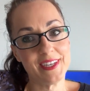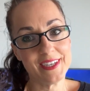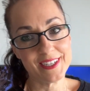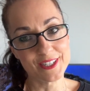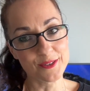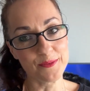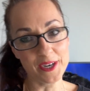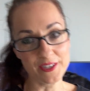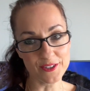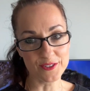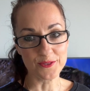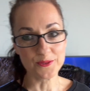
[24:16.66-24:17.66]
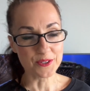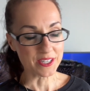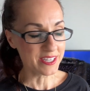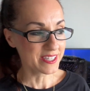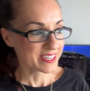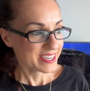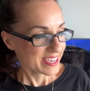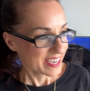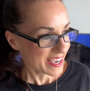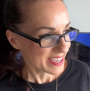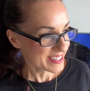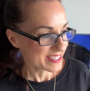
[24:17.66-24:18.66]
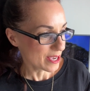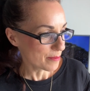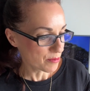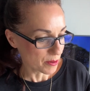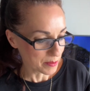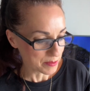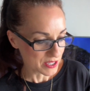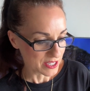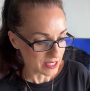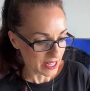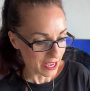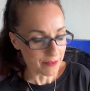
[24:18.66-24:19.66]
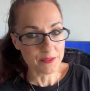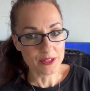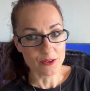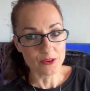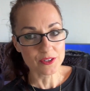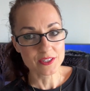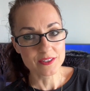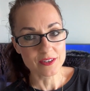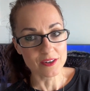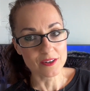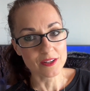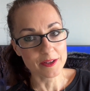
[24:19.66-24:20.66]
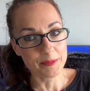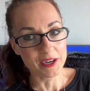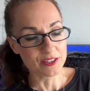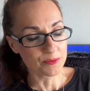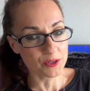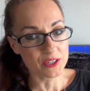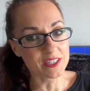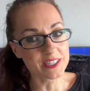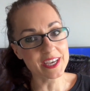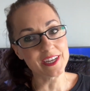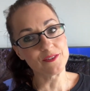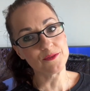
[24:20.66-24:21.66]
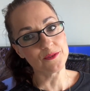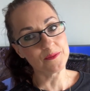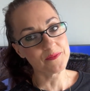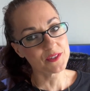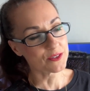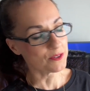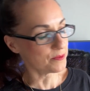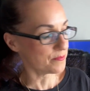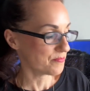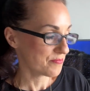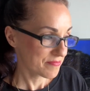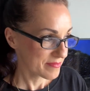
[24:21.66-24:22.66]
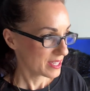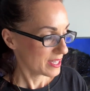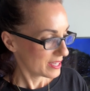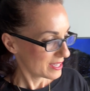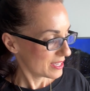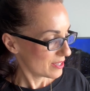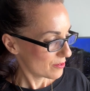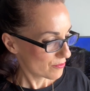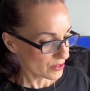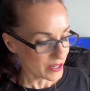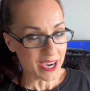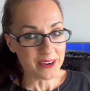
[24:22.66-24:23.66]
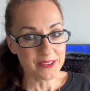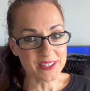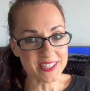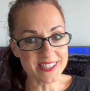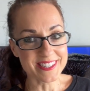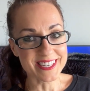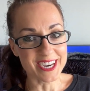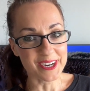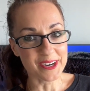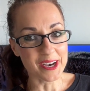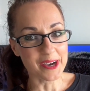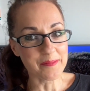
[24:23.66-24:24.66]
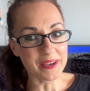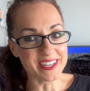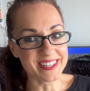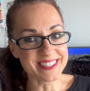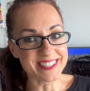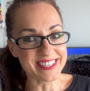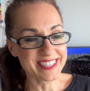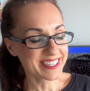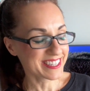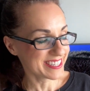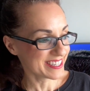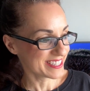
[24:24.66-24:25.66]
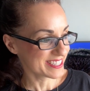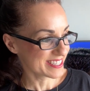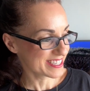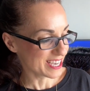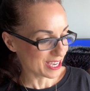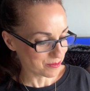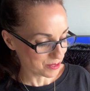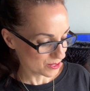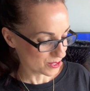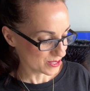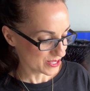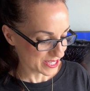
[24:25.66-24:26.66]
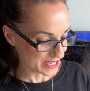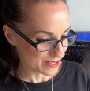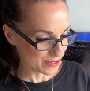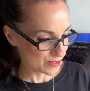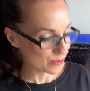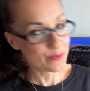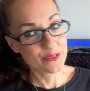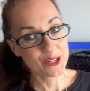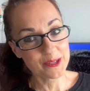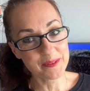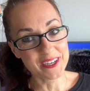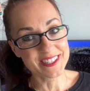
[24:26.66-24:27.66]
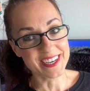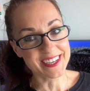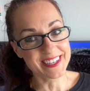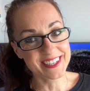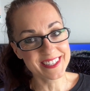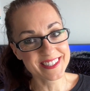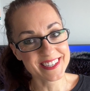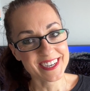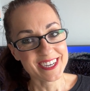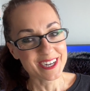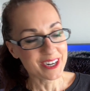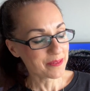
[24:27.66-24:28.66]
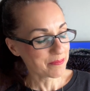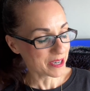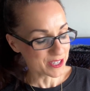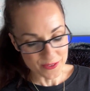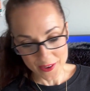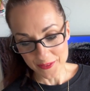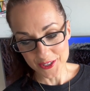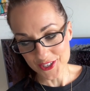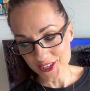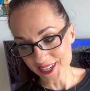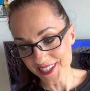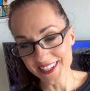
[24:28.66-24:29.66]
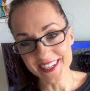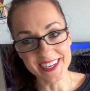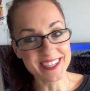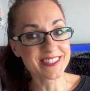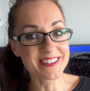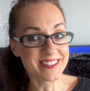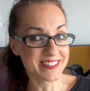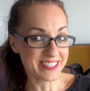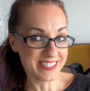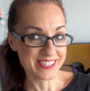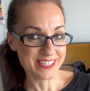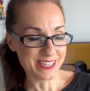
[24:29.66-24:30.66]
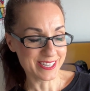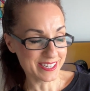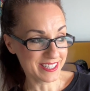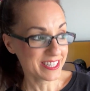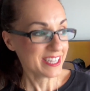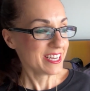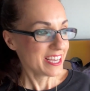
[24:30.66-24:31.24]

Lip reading: So why not use it? And I probably still haven't learned all about what it can do. So for now, this is how I'm editing, and I will continue to film and edit on my travel channel and on this channel.